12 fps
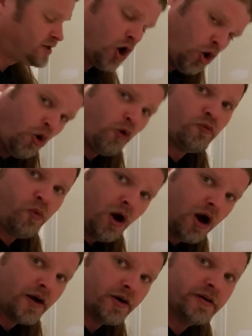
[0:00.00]
Cold
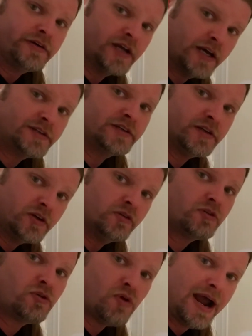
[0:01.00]
water doesn't do
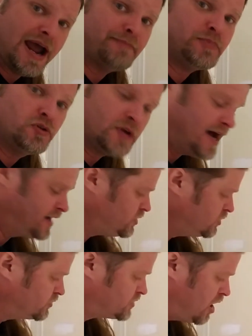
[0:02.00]
crap. You got to
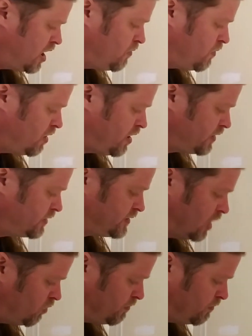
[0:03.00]
use hot water. Don't